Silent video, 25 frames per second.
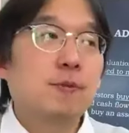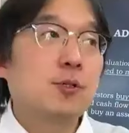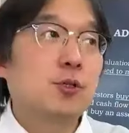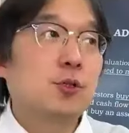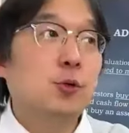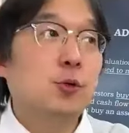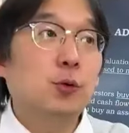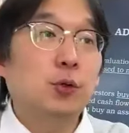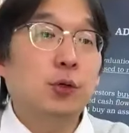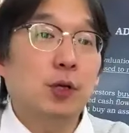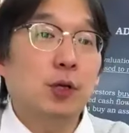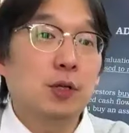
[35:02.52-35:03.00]

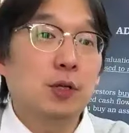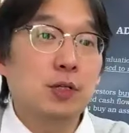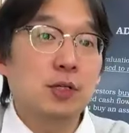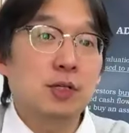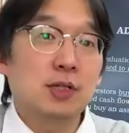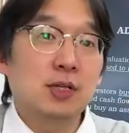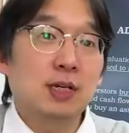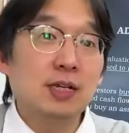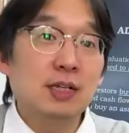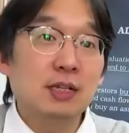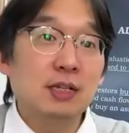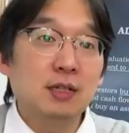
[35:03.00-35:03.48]

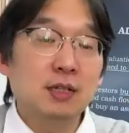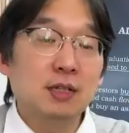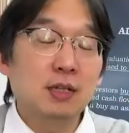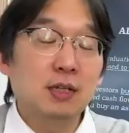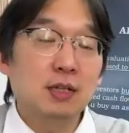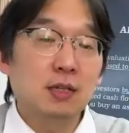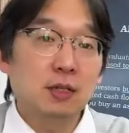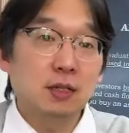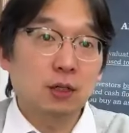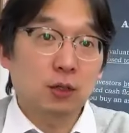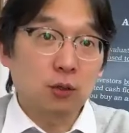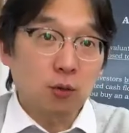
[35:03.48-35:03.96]
students
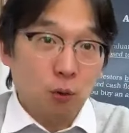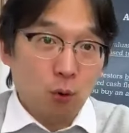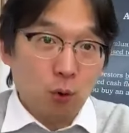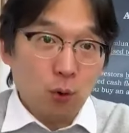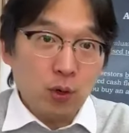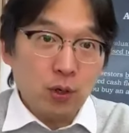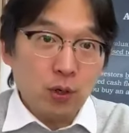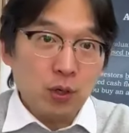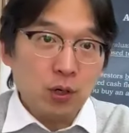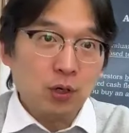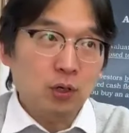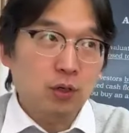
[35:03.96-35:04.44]
in the
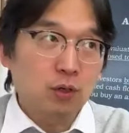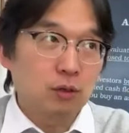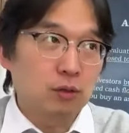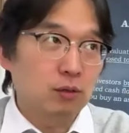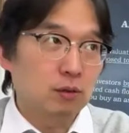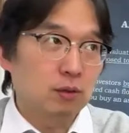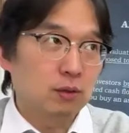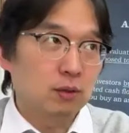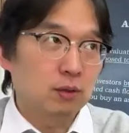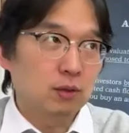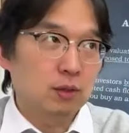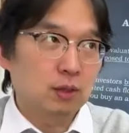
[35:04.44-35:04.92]
corner,
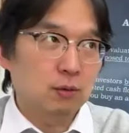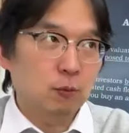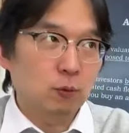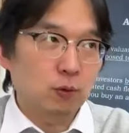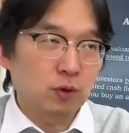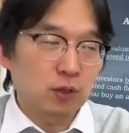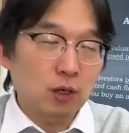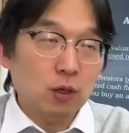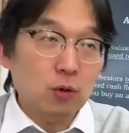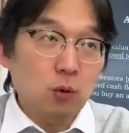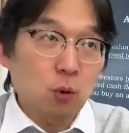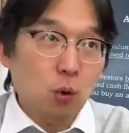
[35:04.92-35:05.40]

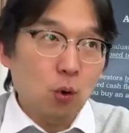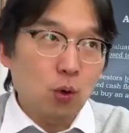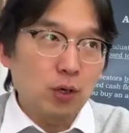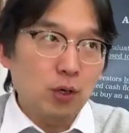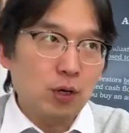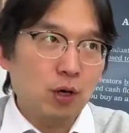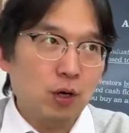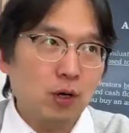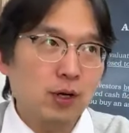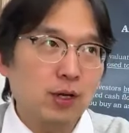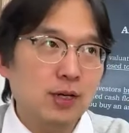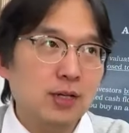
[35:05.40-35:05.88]
the
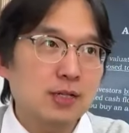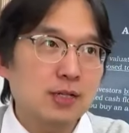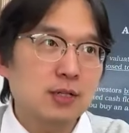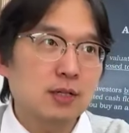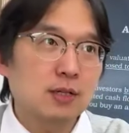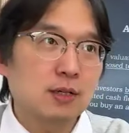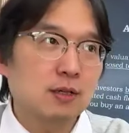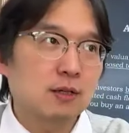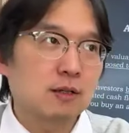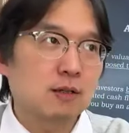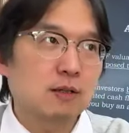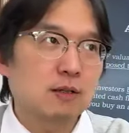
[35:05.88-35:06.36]
corner
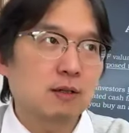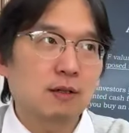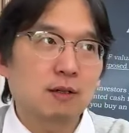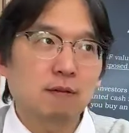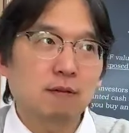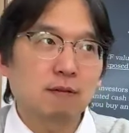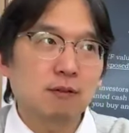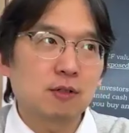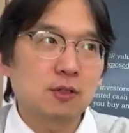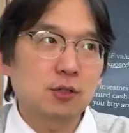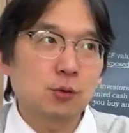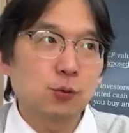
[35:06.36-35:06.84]
is a
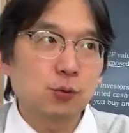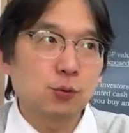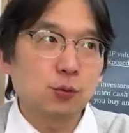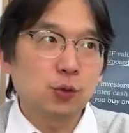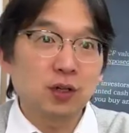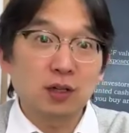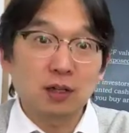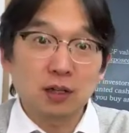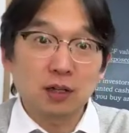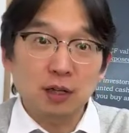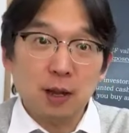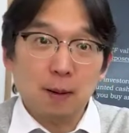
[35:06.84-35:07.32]

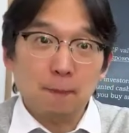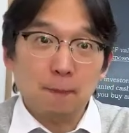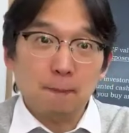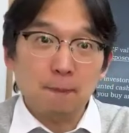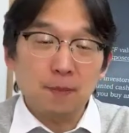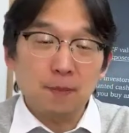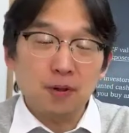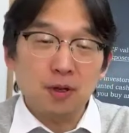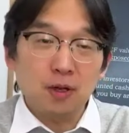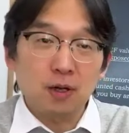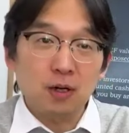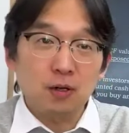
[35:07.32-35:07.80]
student
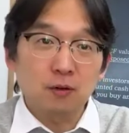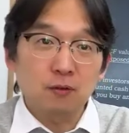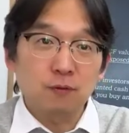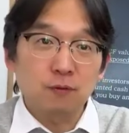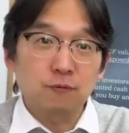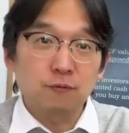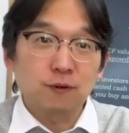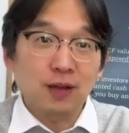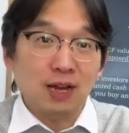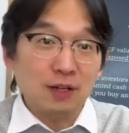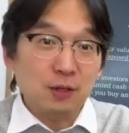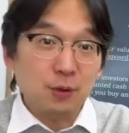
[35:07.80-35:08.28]
club
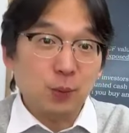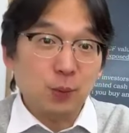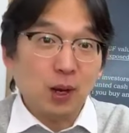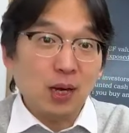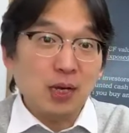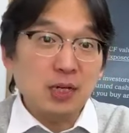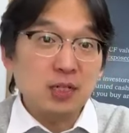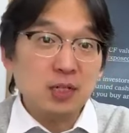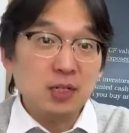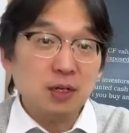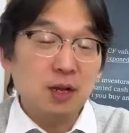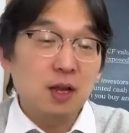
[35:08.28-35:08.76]
of
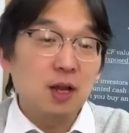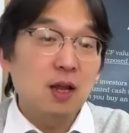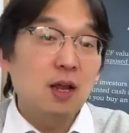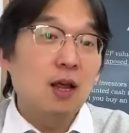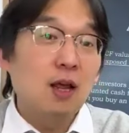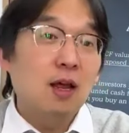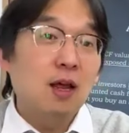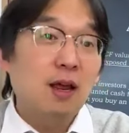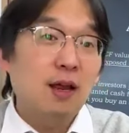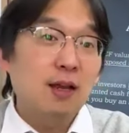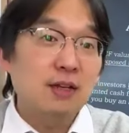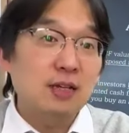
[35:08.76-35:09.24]
valuation,
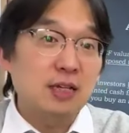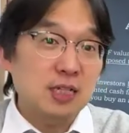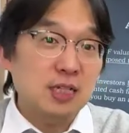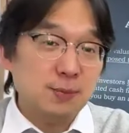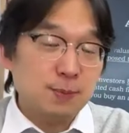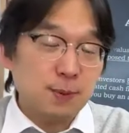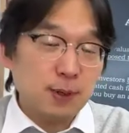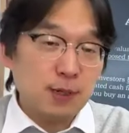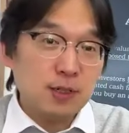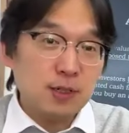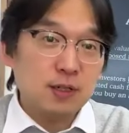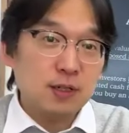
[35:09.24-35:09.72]
and
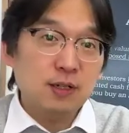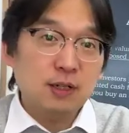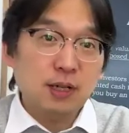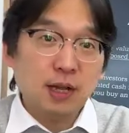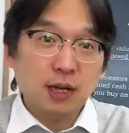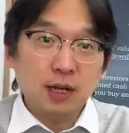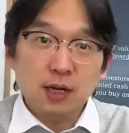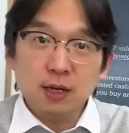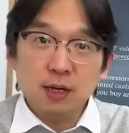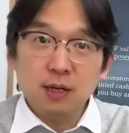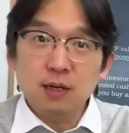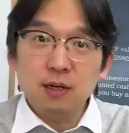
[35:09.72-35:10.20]
especially
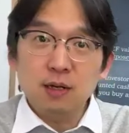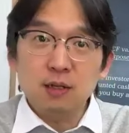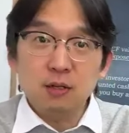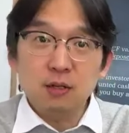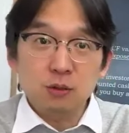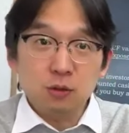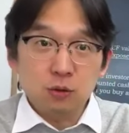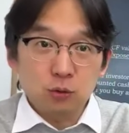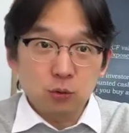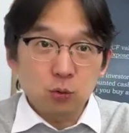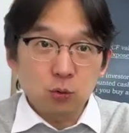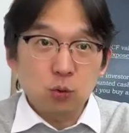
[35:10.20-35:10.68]
they
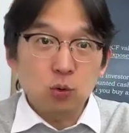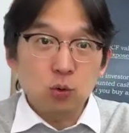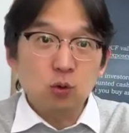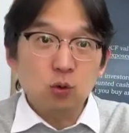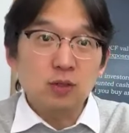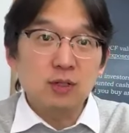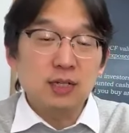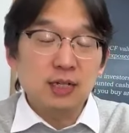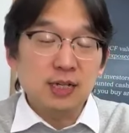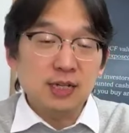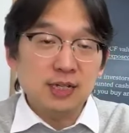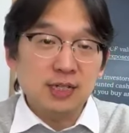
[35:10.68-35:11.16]

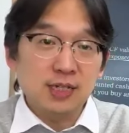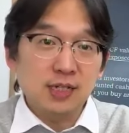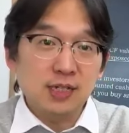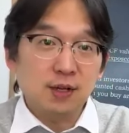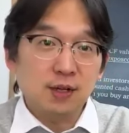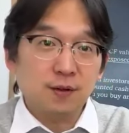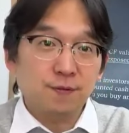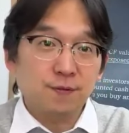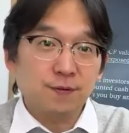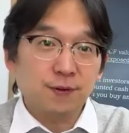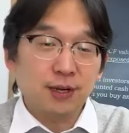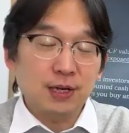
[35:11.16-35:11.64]
do
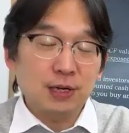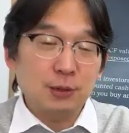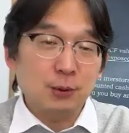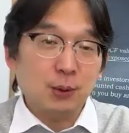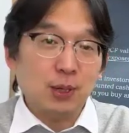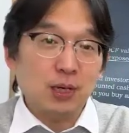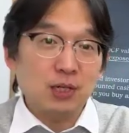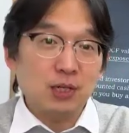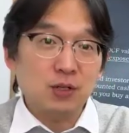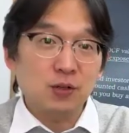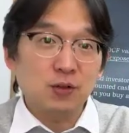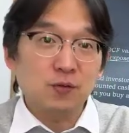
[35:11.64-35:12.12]
DCF
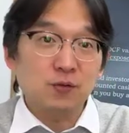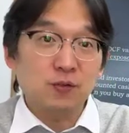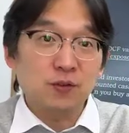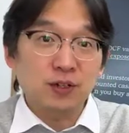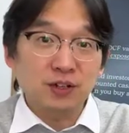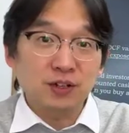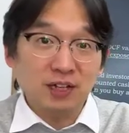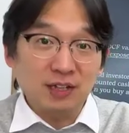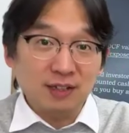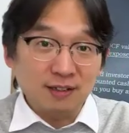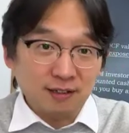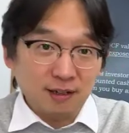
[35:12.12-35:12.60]
valuation
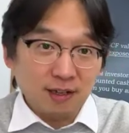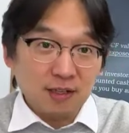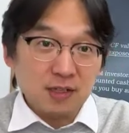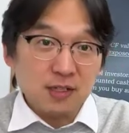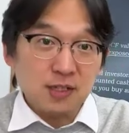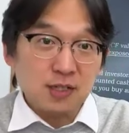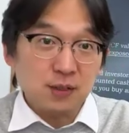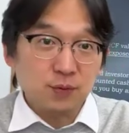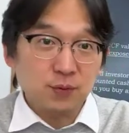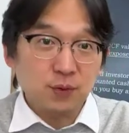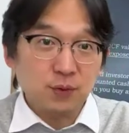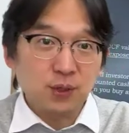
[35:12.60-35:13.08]
very
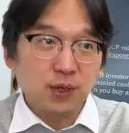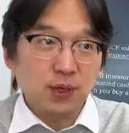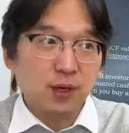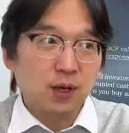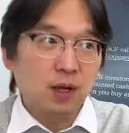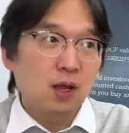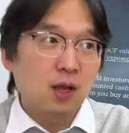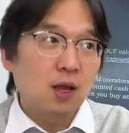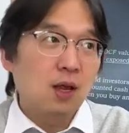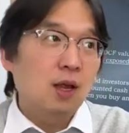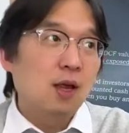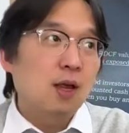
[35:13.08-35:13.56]

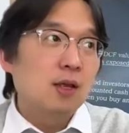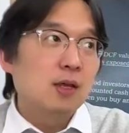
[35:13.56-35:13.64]
intensively.